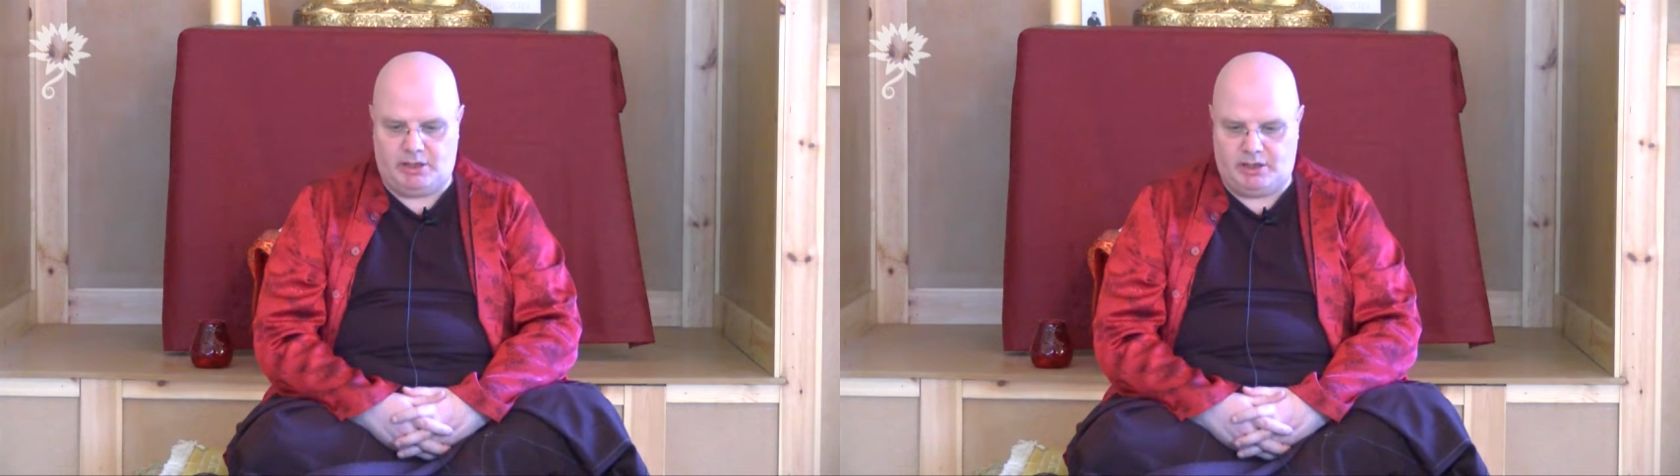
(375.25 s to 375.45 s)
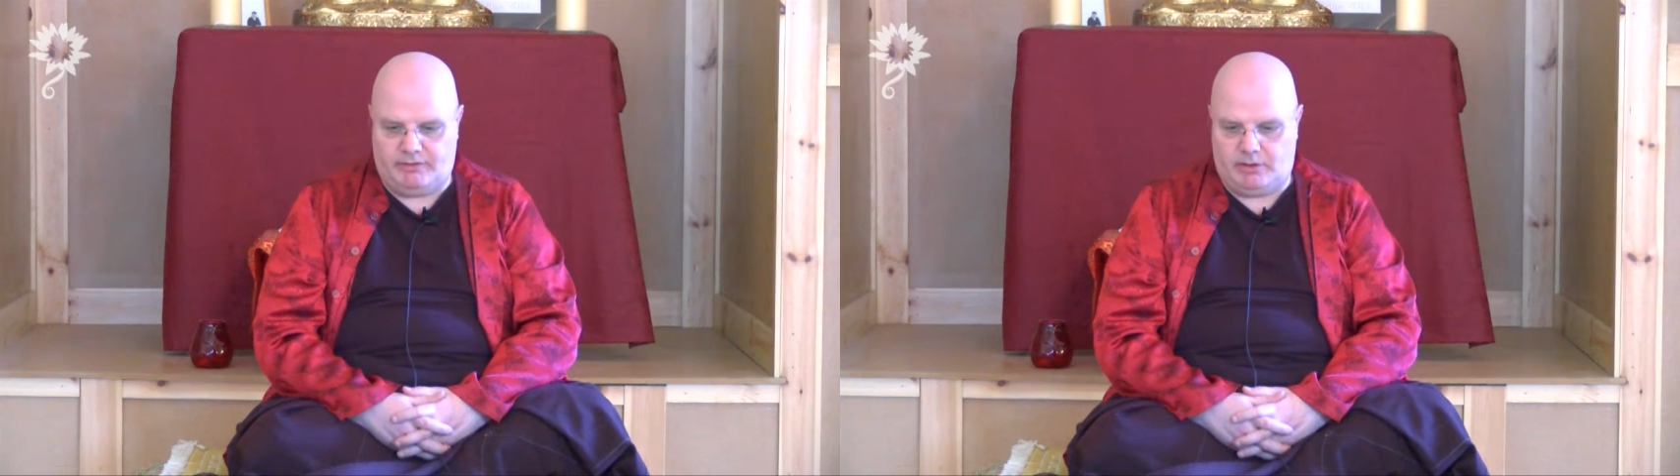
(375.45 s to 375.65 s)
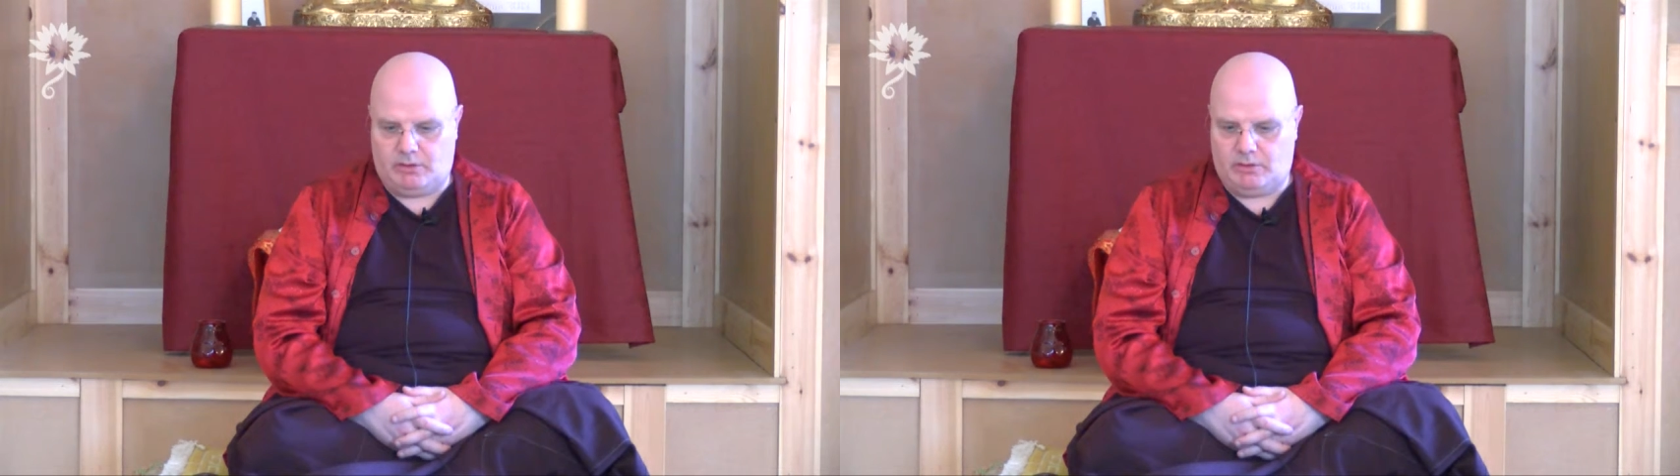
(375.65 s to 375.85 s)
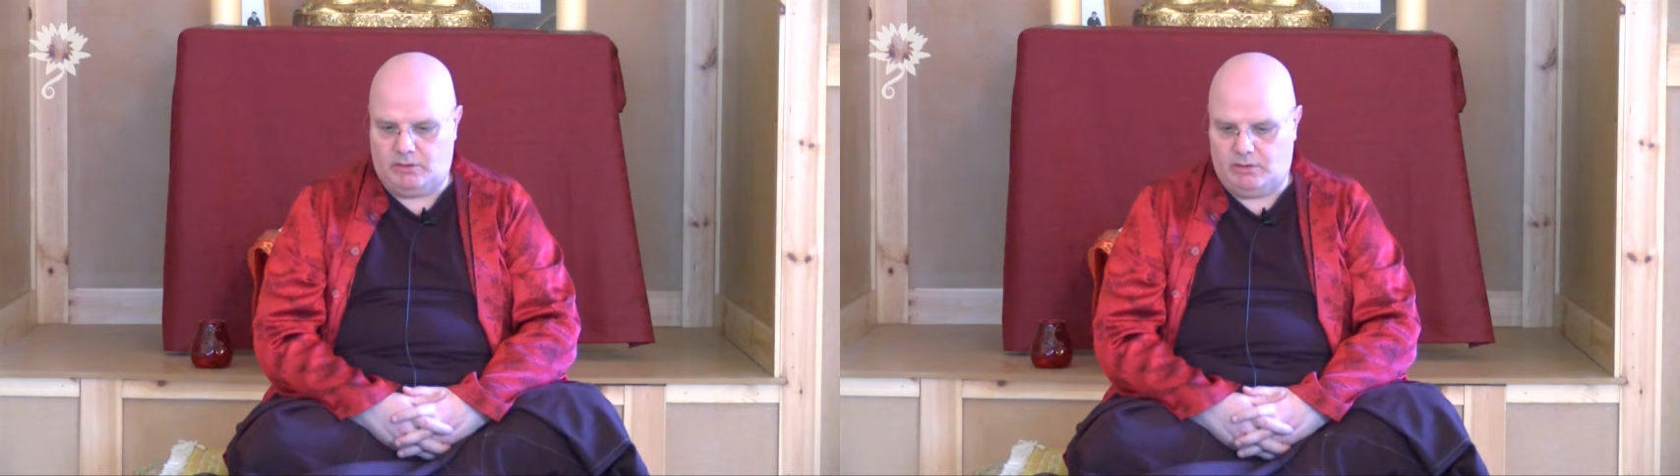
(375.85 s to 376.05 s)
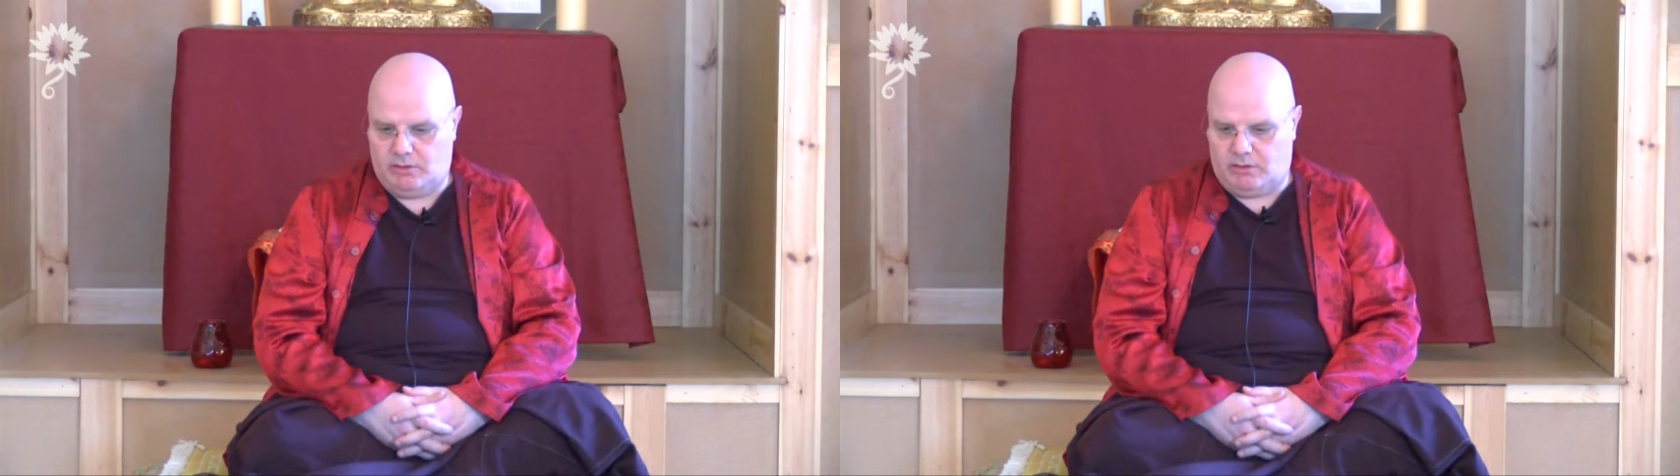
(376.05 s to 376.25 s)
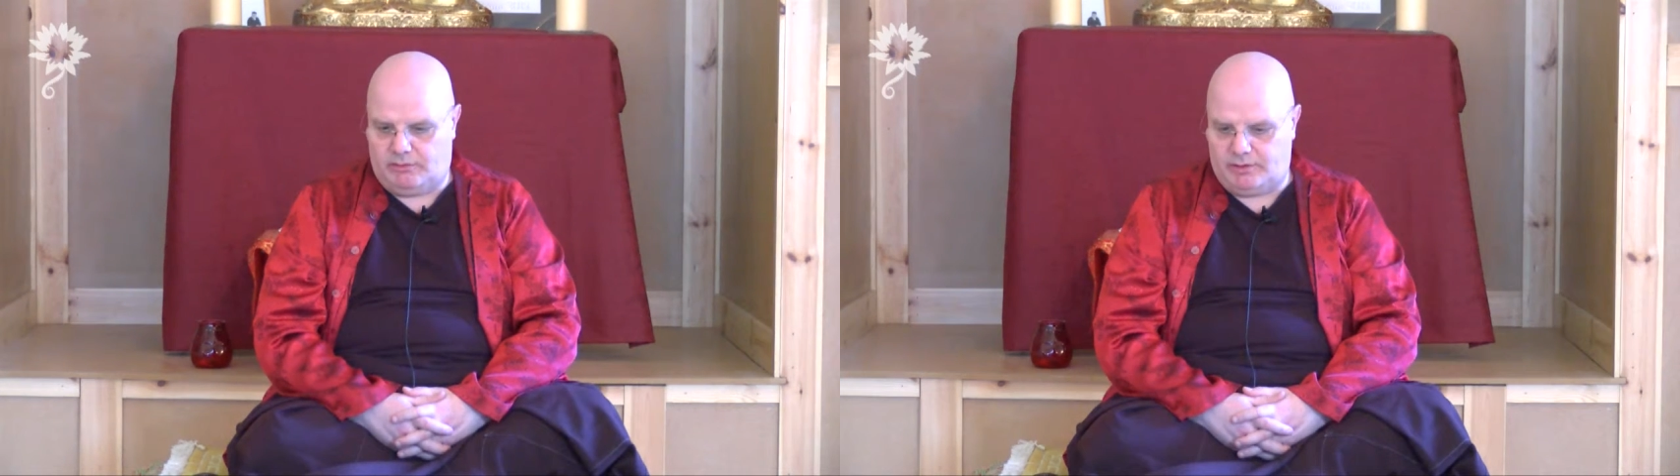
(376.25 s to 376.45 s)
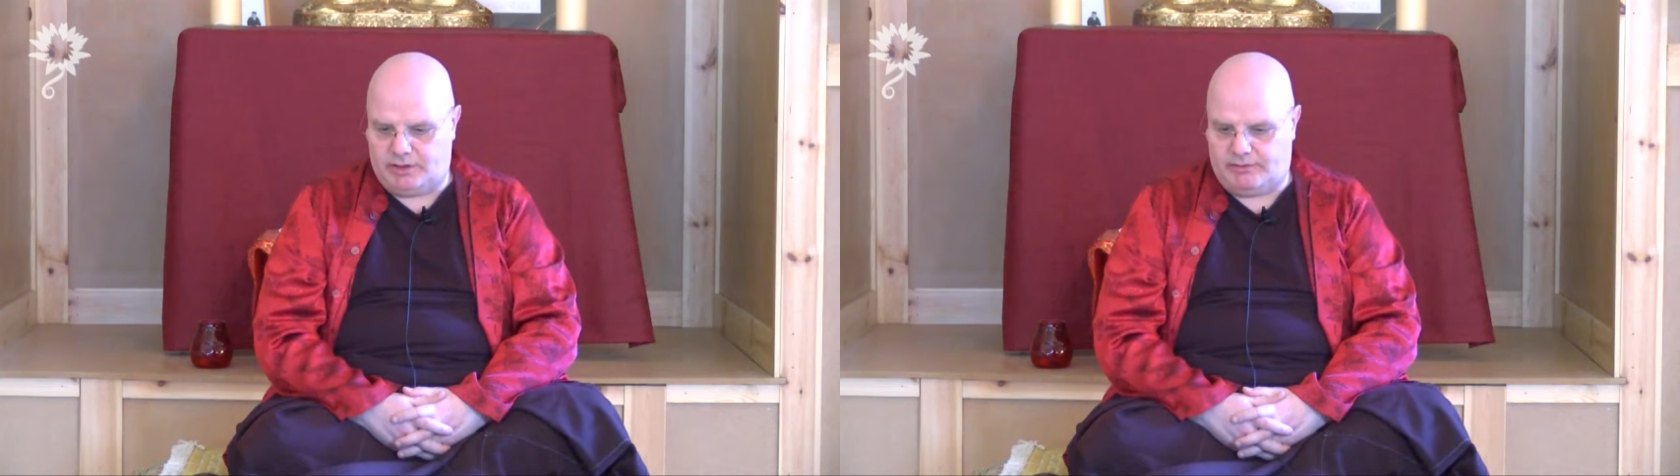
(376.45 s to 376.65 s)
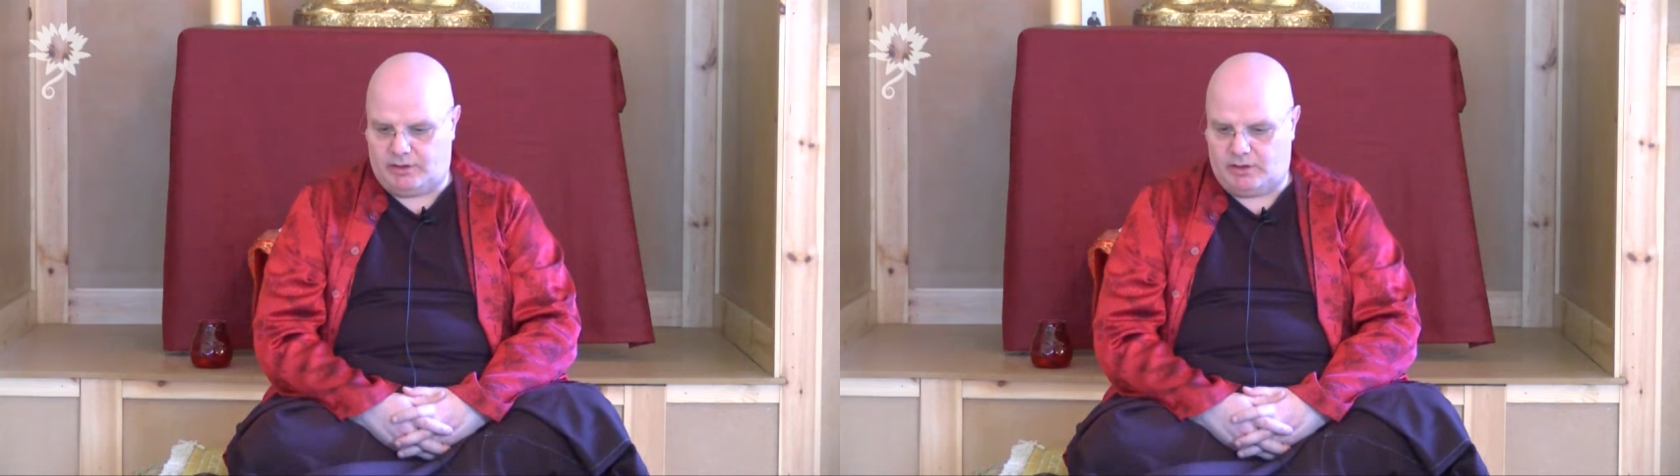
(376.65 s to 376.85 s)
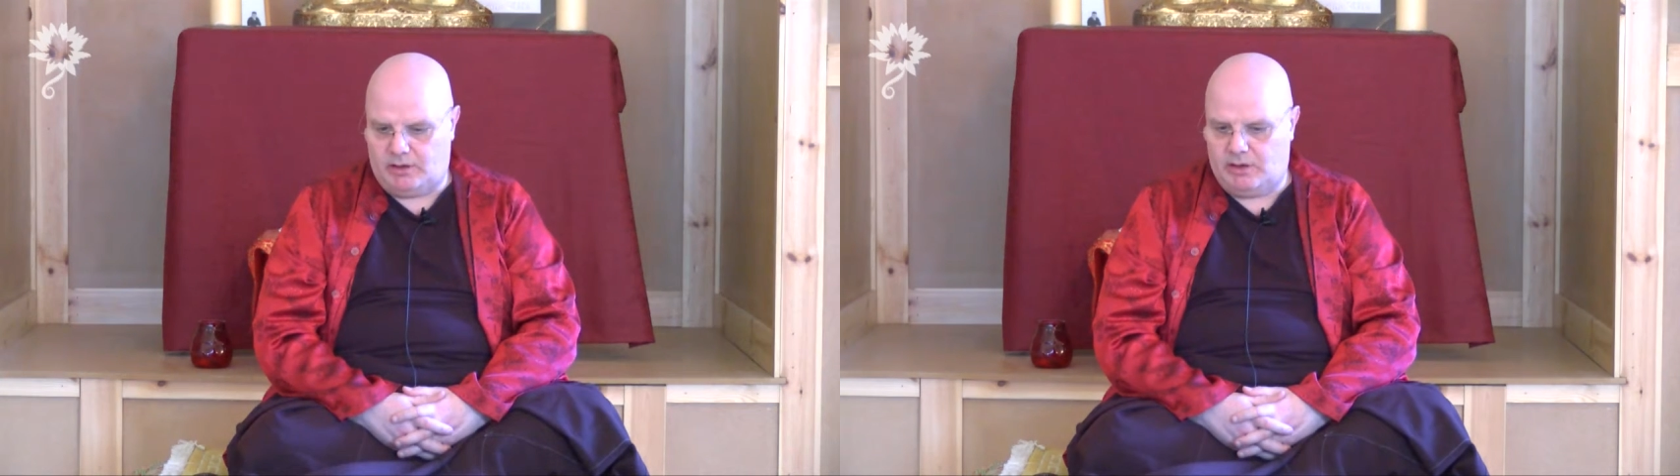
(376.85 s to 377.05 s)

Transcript: given or whatever,